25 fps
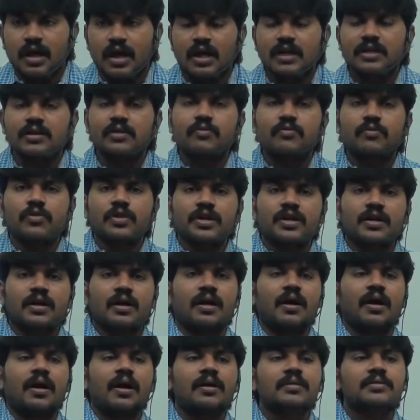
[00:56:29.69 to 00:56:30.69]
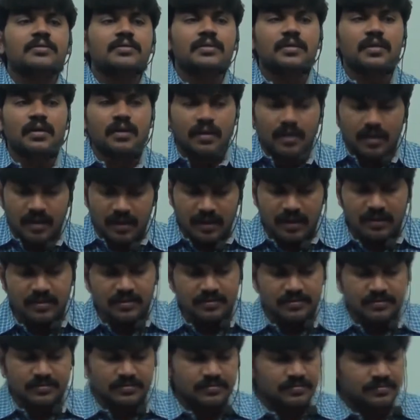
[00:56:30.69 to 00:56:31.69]
And we can't
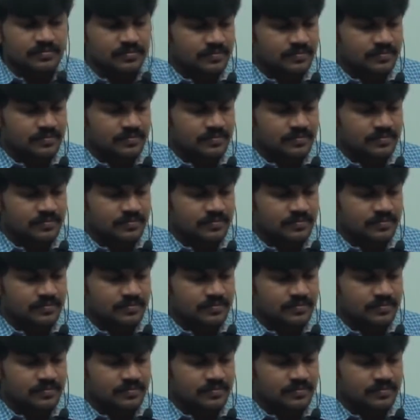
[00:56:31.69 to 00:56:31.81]
run.